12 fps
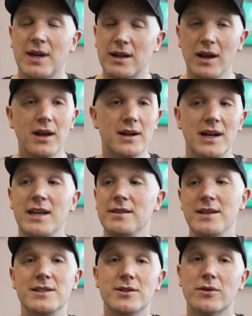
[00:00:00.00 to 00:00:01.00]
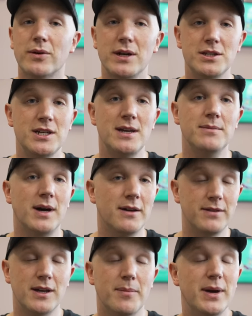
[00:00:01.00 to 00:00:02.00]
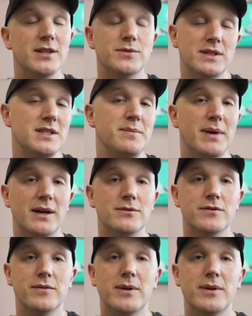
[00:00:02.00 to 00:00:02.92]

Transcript: And luckily these are quite cheap. I think I paid 20 pounds for